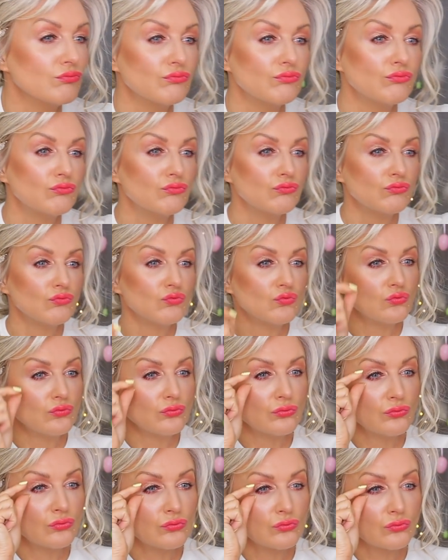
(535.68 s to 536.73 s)

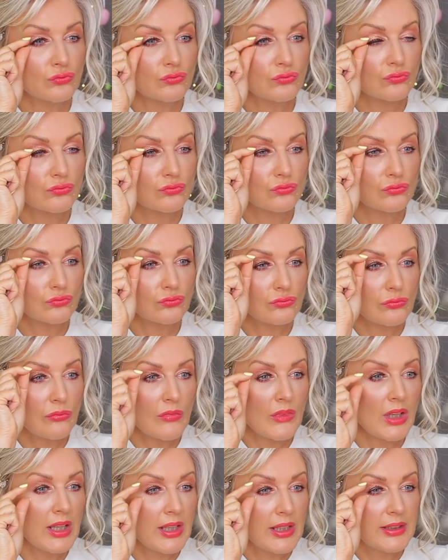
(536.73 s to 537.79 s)
Mm.
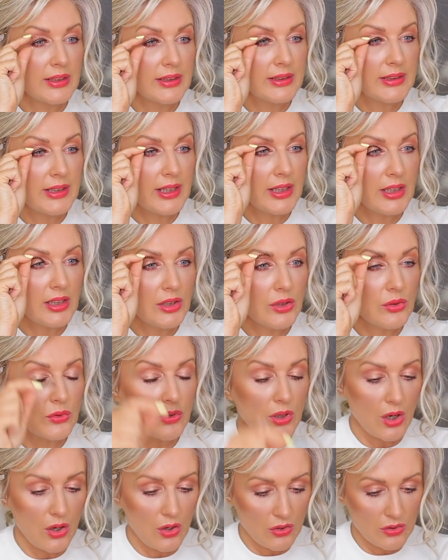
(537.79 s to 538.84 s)
they
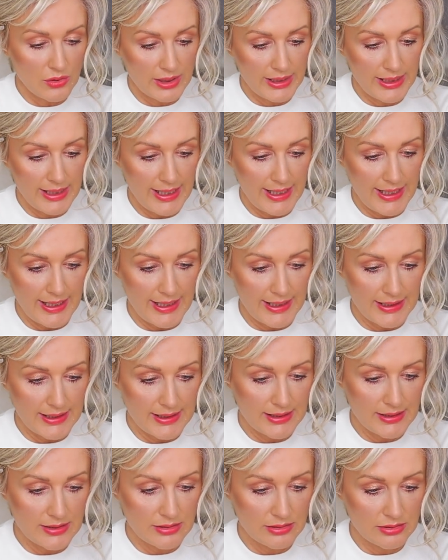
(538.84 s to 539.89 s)
look
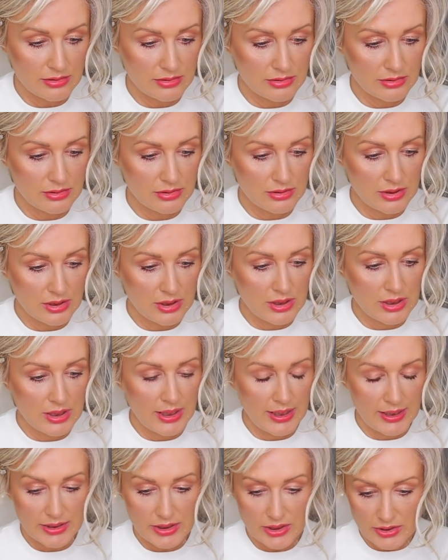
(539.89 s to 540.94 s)
okay.
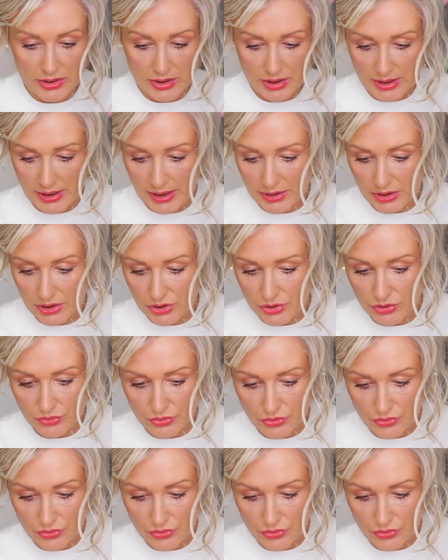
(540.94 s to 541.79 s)
I don't think I need to